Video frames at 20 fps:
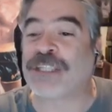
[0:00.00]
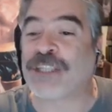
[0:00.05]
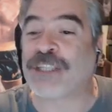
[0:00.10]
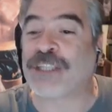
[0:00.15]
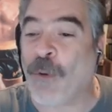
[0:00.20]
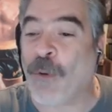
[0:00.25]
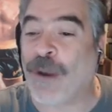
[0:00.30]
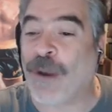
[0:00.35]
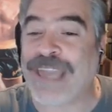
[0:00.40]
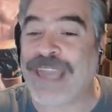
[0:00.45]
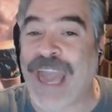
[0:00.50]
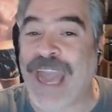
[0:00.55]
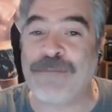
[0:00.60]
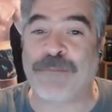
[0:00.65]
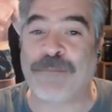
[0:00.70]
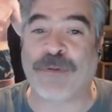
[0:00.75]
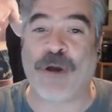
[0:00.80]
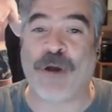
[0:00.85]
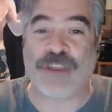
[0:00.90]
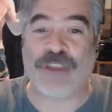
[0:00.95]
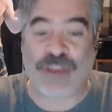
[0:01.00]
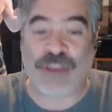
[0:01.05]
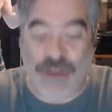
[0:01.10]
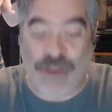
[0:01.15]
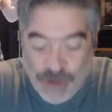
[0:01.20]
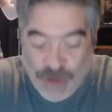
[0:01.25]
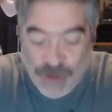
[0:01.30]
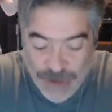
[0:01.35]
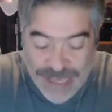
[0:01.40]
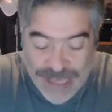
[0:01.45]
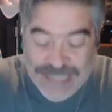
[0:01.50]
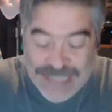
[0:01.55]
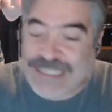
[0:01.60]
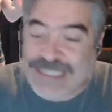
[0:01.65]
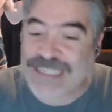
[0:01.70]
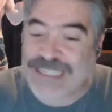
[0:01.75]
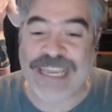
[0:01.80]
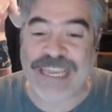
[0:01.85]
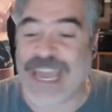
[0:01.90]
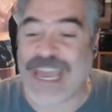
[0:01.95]
again, bro, you didn't
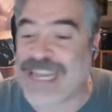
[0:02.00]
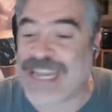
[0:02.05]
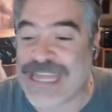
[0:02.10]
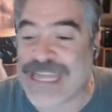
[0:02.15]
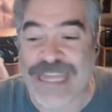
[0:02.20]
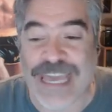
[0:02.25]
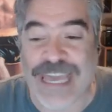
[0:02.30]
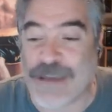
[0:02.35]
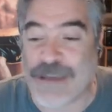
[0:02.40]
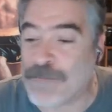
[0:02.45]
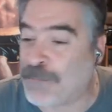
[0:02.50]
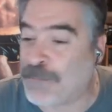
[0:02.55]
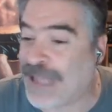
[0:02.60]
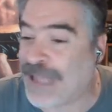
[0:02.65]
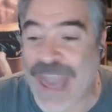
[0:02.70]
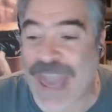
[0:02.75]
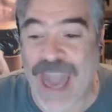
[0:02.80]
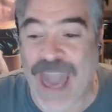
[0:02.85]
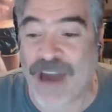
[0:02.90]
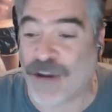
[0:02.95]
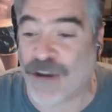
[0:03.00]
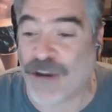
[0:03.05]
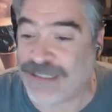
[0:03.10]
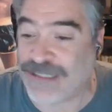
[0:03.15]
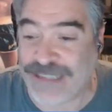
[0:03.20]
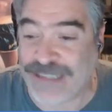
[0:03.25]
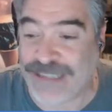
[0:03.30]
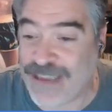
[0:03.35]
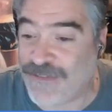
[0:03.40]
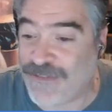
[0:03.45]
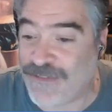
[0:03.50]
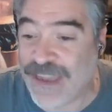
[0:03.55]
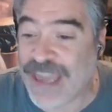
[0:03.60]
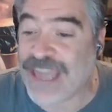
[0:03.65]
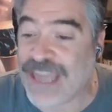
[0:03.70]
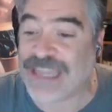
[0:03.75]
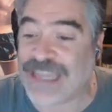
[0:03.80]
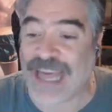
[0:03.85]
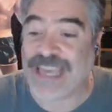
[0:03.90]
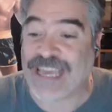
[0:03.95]
see anything play out on
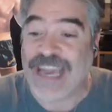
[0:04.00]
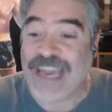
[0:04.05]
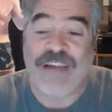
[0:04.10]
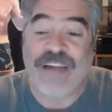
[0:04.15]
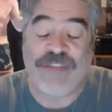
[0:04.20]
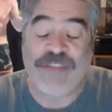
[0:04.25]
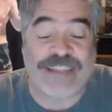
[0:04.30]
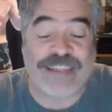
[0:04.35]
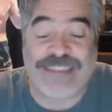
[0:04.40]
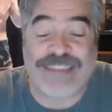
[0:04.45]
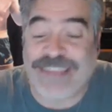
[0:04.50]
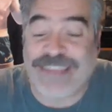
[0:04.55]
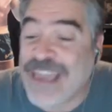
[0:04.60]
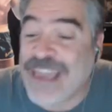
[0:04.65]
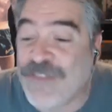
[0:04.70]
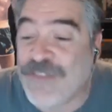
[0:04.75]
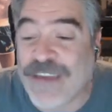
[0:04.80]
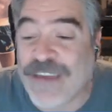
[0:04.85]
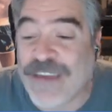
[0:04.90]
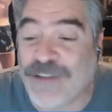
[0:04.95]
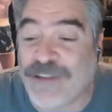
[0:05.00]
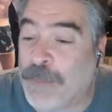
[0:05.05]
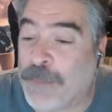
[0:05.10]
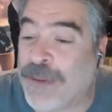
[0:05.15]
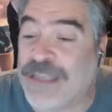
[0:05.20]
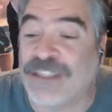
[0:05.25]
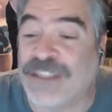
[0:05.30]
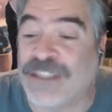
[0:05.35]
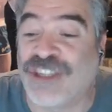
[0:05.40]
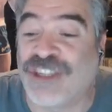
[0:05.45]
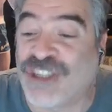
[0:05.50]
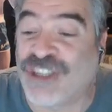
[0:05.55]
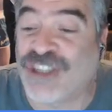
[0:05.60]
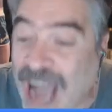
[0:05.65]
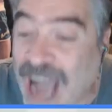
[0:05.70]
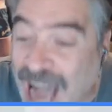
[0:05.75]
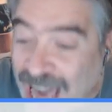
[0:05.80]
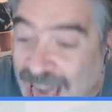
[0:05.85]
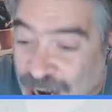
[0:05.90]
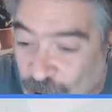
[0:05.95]
TV. Like the TV's been
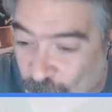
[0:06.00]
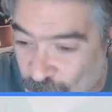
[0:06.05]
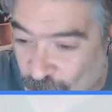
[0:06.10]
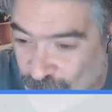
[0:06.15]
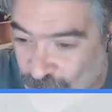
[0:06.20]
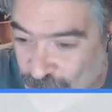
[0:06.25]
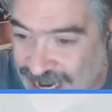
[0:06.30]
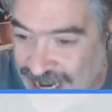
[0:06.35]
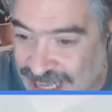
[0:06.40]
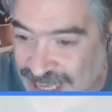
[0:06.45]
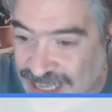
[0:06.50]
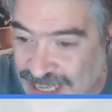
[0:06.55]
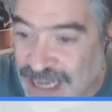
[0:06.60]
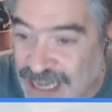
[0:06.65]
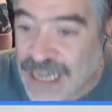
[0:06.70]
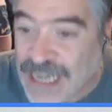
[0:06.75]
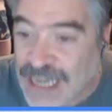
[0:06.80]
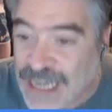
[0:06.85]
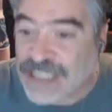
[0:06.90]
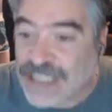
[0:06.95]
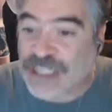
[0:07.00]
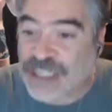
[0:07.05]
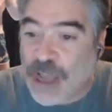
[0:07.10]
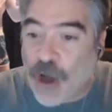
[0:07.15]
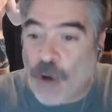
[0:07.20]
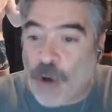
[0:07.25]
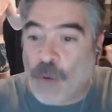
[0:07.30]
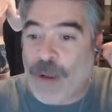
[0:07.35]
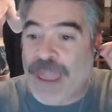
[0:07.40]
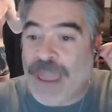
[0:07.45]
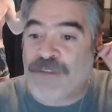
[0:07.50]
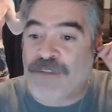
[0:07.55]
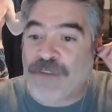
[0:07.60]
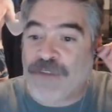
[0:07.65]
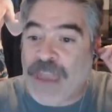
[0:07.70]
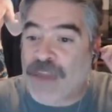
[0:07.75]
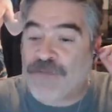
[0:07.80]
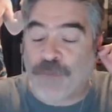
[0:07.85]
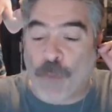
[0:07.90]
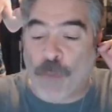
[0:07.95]
shot already. So
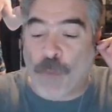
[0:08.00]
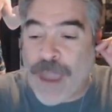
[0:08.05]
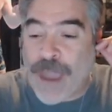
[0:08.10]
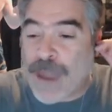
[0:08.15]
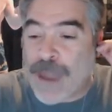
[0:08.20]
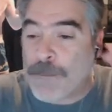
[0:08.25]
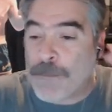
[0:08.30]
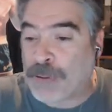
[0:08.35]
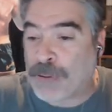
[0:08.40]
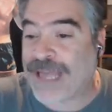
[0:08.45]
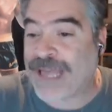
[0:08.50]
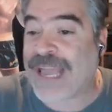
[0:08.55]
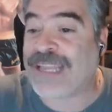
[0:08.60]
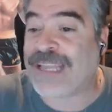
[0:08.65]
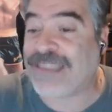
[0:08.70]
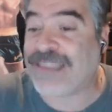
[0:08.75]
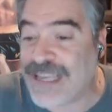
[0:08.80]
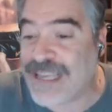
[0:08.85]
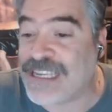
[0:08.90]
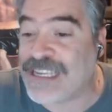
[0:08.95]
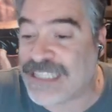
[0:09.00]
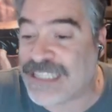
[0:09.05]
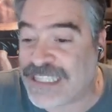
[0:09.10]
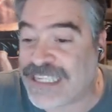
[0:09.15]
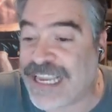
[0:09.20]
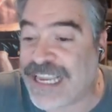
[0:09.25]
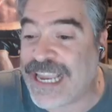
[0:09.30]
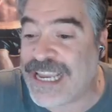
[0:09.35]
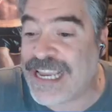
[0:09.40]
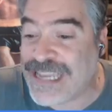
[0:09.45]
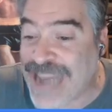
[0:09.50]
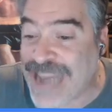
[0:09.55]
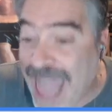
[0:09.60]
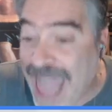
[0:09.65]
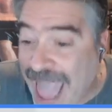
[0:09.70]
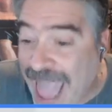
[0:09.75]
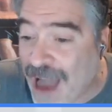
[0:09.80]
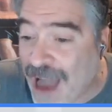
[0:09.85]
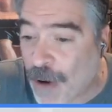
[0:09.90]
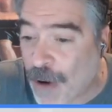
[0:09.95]
if we're planting the seed
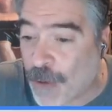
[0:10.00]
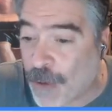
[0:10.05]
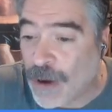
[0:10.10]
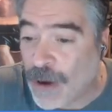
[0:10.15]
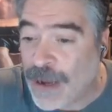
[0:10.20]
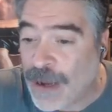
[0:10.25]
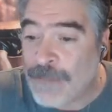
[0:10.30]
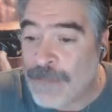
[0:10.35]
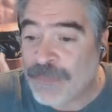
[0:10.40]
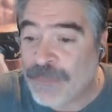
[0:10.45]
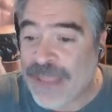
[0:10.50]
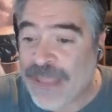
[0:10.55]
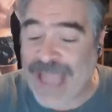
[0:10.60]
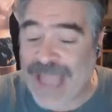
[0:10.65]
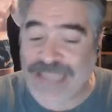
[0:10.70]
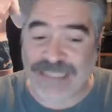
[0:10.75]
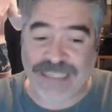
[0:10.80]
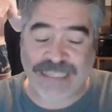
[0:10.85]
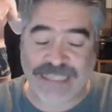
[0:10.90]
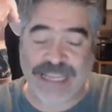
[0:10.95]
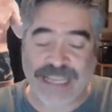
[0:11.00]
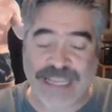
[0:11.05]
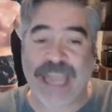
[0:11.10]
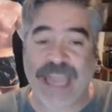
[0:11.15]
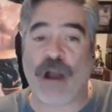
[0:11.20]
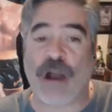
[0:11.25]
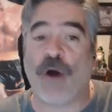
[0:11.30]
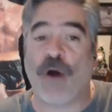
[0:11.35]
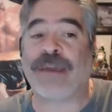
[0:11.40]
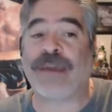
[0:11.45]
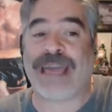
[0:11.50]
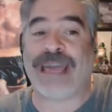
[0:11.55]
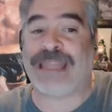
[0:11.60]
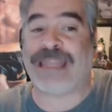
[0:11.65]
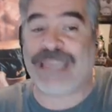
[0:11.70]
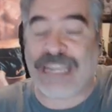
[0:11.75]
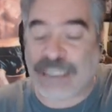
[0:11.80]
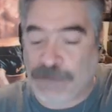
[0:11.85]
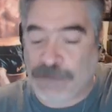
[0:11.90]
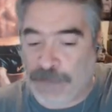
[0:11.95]
now and saying, okay,
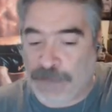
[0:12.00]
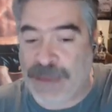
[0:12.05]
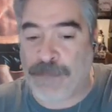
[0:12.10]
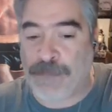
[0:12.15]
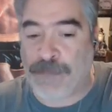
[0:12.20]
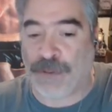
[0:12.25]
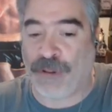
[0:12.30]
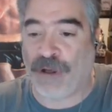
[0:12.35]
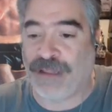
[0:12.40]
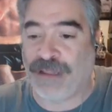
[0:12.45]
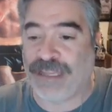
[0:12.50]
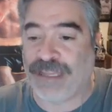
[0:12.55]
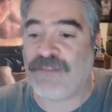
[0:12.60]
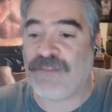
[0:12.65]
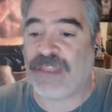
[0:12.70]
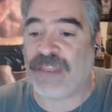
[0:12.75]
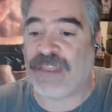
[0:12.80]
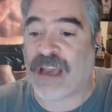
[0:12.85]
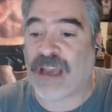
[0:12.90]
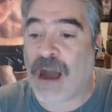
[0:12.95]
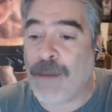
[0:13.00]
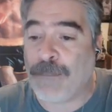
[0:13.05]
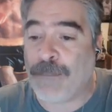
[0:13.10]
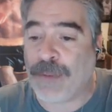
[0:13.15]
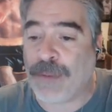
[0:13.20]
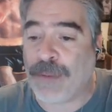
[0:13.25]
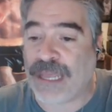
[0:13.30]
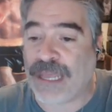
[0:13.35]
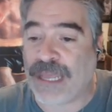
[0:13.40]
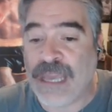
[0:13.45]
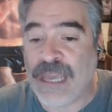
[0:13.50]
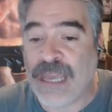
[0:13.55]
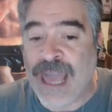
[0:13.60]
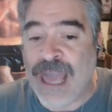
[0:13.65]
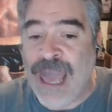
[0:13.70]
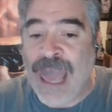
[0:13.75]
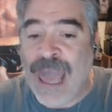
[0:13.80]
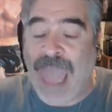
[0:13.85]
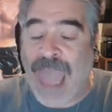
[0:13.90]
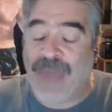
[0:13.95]
these people are leaving the company,
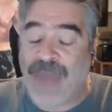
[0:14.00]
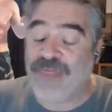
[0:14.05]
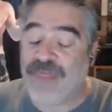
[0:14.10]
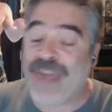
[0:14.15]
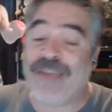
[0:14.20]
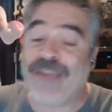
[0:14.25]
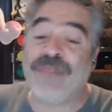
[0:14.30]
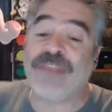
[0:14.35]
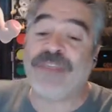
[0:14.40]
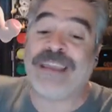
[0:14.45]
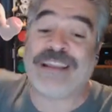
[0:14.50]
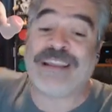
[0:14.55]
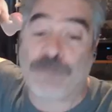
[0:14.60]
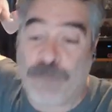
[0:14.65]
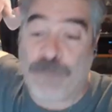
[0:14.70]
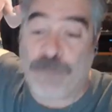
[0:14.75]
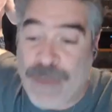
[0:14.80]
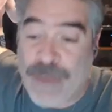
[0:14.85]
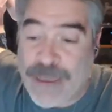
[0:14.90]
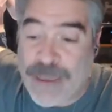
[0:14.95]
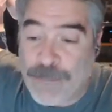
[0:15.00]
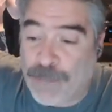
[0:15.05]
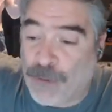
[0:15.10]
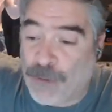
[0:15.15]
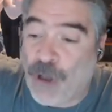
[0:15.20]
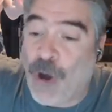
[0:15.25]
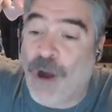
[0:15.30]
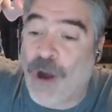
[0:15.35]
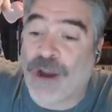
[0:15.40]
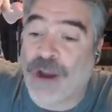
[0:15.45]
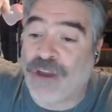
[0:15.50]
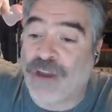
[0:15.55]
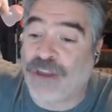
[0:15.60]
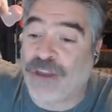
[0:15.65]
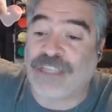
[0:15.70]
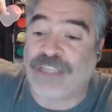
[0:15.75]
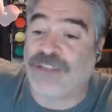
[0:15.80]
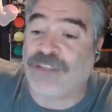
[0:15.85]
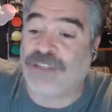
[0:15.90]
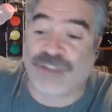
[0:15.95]
and then these people are going
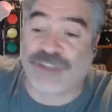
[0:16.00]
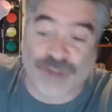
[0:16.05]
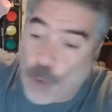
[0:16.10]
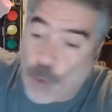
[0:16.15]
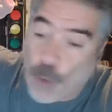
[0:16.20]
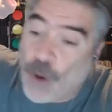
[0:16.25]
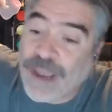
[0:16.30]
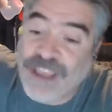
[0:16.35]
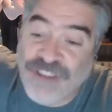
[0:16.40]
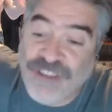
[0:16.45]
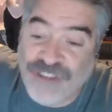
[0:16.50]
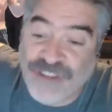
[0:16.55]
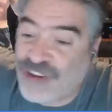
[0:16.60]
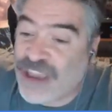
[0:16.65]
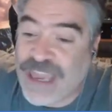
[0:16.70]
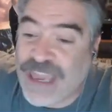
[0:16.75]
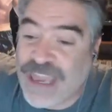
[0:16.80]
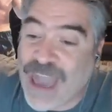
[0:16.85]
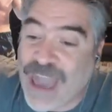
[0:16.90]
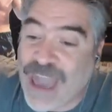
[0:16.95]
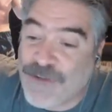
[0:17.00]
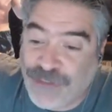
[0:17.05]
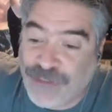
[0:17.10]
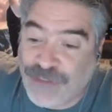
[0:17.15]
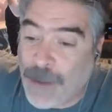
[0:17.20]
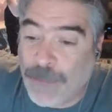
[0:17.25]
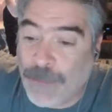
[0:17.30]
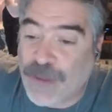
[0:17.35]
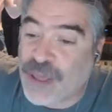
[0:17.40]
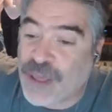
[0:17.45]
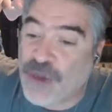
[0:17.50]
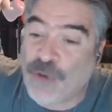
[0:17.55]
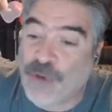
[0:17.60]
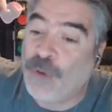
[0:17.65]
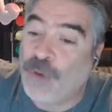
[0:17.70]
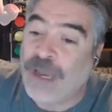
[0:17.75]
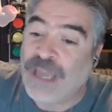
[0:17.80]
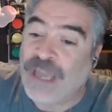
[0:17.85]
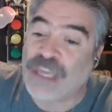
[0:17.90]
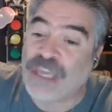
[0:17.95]
to join
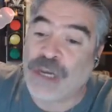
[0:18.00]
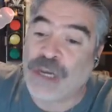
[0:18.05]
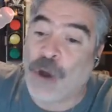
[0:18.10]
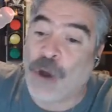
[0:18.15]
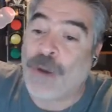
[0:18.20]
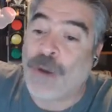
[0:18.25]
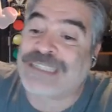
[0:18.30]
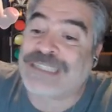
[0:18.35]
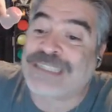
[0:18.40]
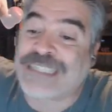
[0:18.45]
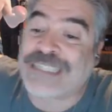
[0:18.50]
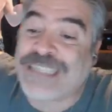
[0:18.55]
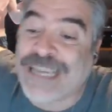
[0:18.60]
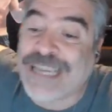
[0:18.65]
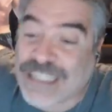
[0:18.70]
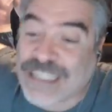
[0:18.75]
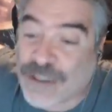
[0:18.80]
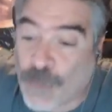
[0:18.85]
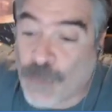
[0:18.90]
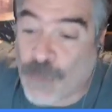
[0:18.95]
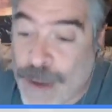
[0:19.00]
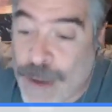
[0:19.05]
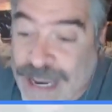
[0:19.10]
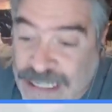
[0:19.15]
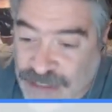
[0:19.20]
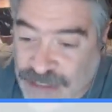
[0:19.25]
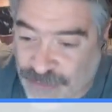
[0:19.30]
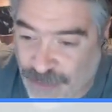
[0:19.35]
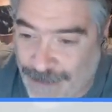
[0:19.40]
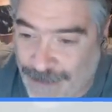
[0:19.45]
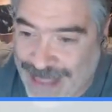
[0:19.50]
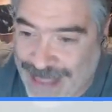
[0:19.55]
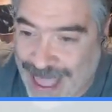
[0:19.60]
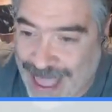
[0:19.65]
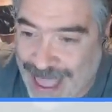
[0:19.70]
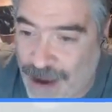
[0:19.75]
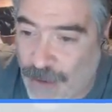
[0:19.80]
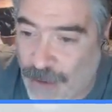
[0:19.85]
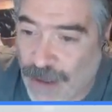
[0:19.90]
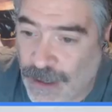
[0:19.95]
GFW, 6 weeks from
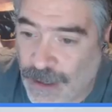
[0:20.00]
now,